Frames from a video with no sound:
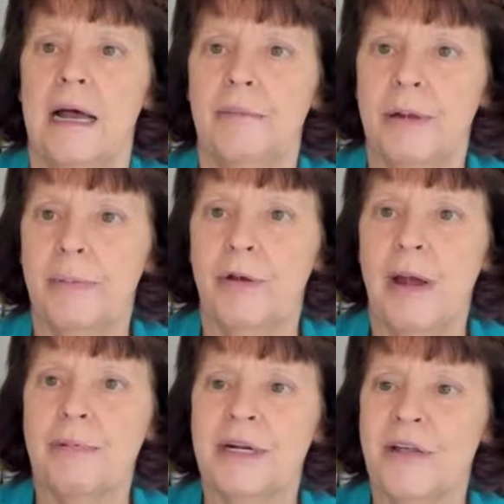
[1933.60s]
I'm going to be
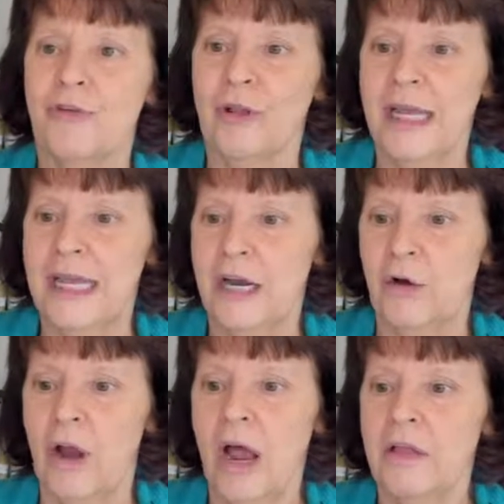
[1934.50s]
grabbing another link
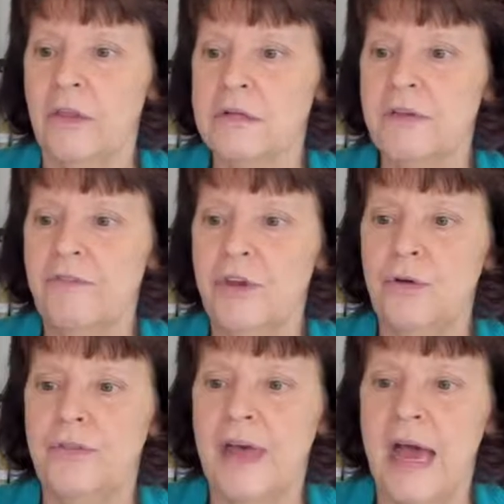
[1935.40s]
here. Those of
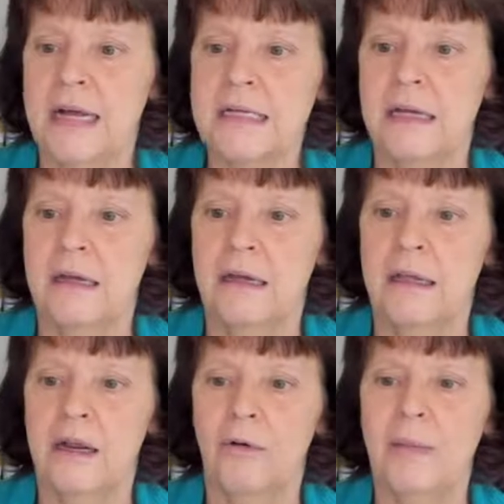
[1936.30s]
you that,
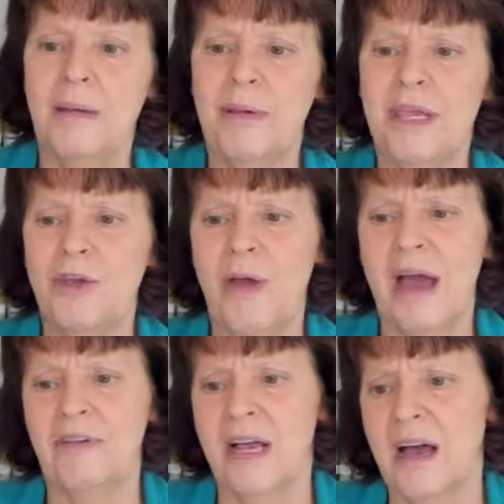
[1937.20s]
maybe you
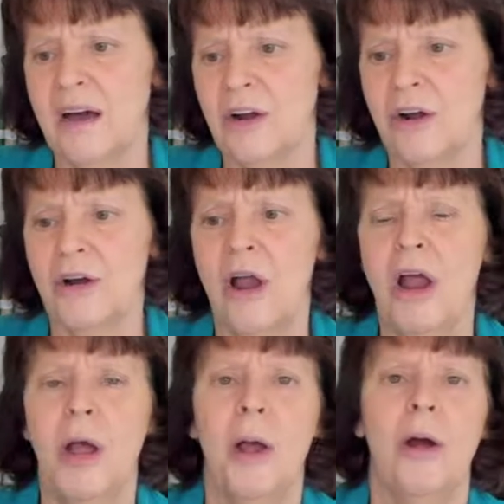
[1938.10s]
have a cutter
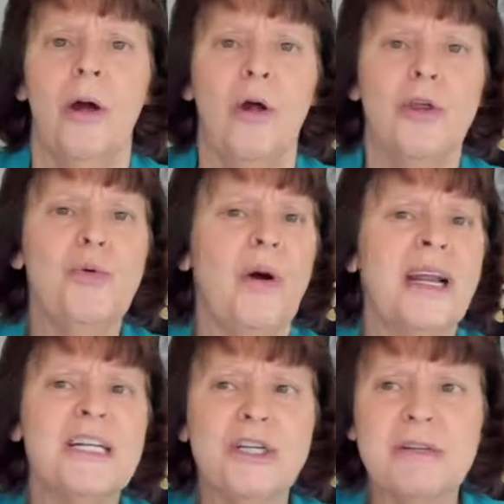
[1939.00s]
or you
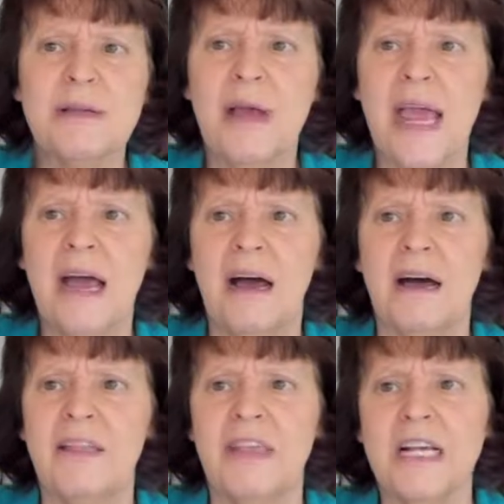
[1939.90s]
want to do some
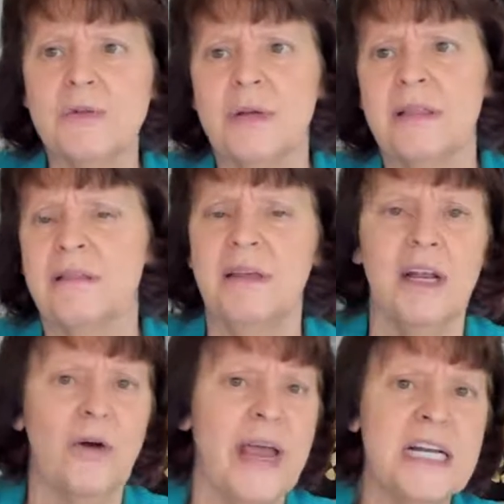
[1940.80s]
things with,
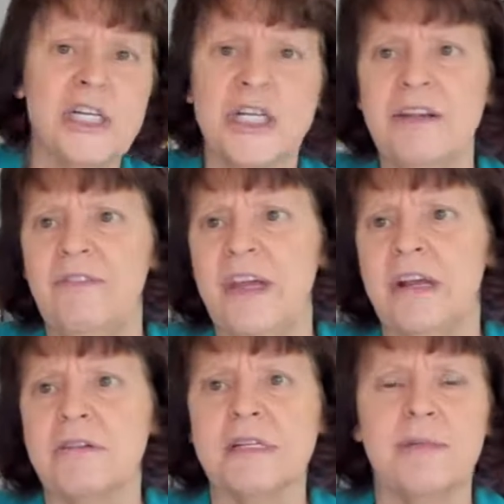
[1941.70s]

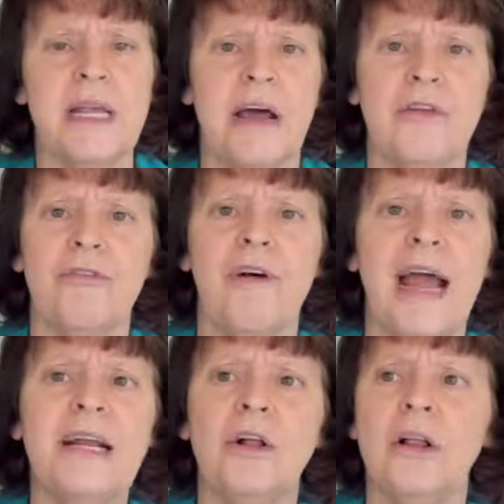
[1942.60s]
HTV or some of the other
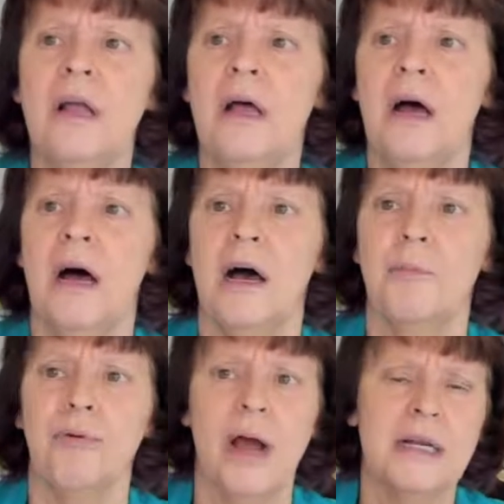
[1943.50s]
vinyl
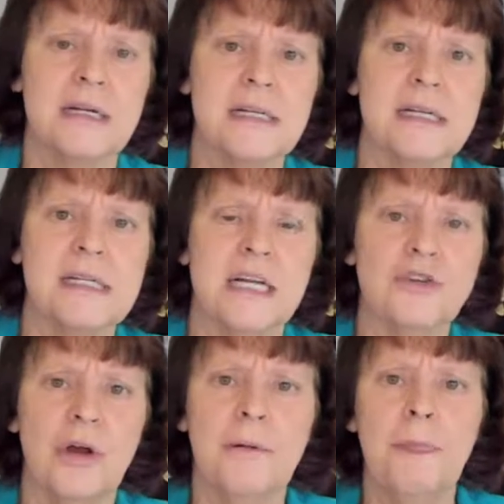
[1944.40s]
products,
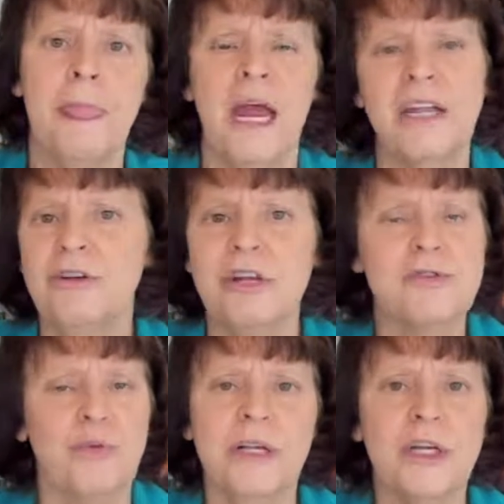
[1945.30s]
etc., and you
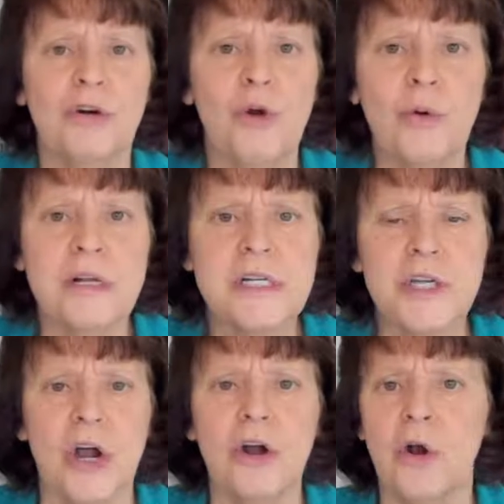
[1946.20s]
just really don't know where to
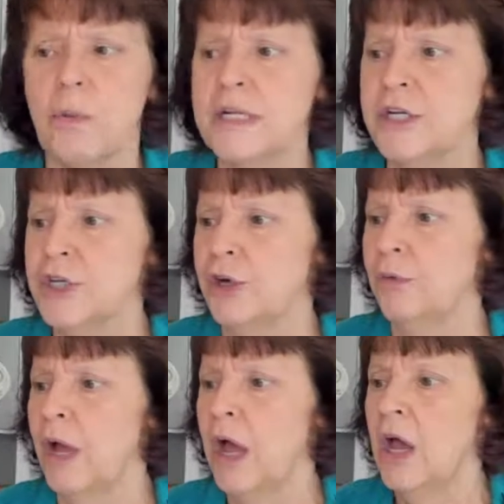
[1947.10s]
start or what to
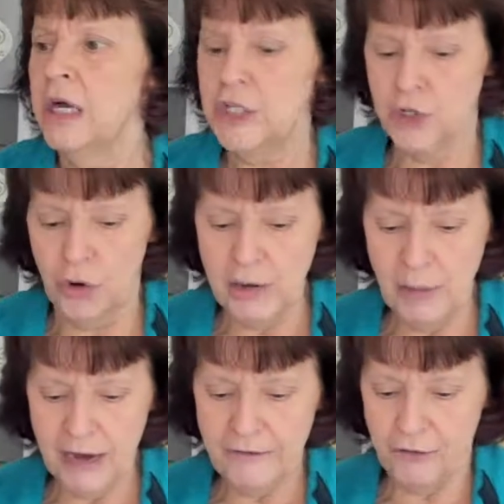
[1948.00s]
do, join
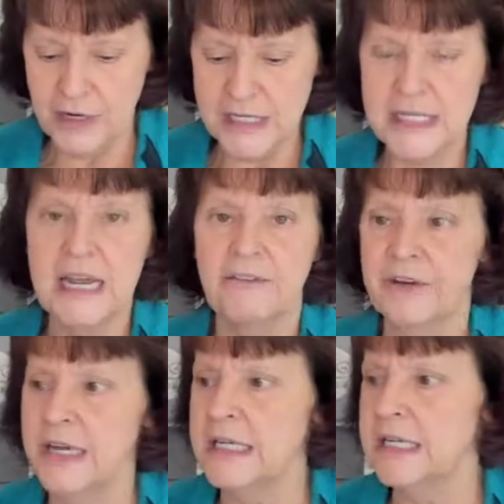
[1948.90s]
my friend
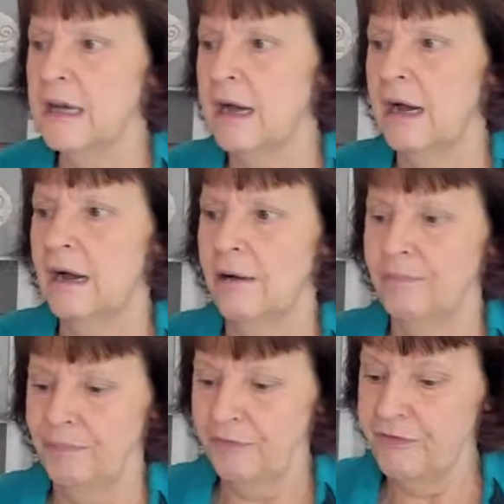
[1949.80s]
Stephanie's
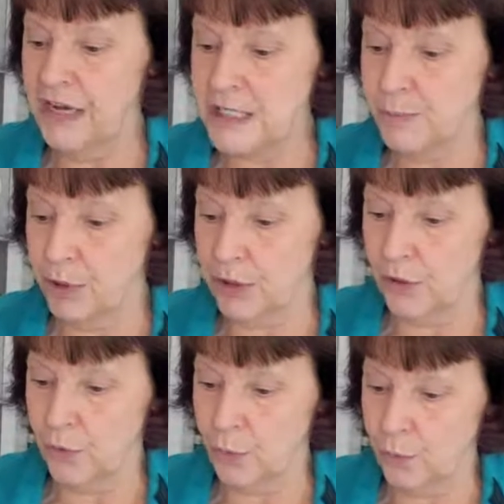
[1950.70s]
Facebook
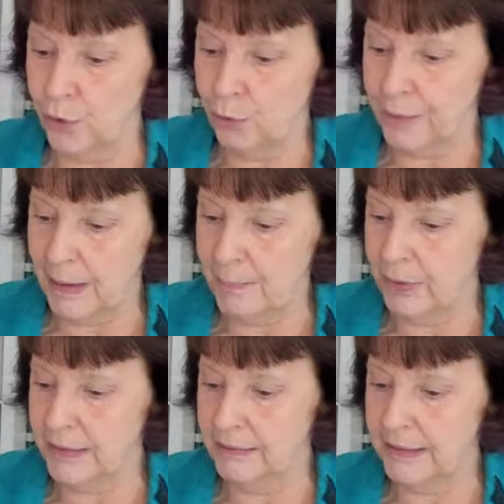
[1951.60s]
group. And I'm
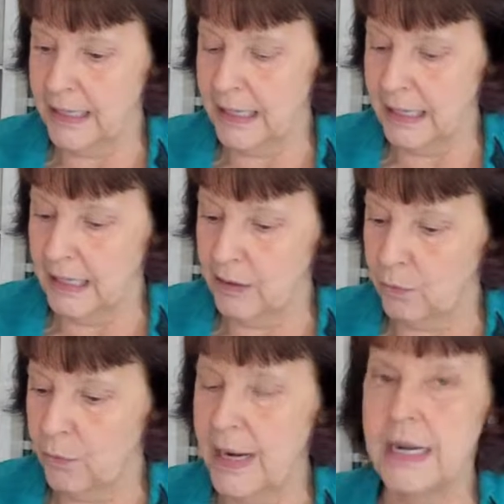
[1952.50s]
putting the link in
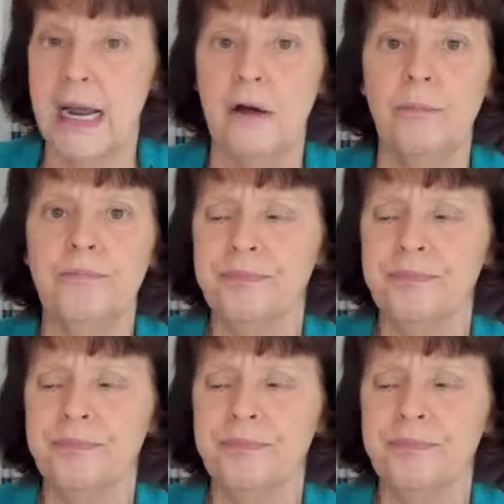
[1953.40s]
right now.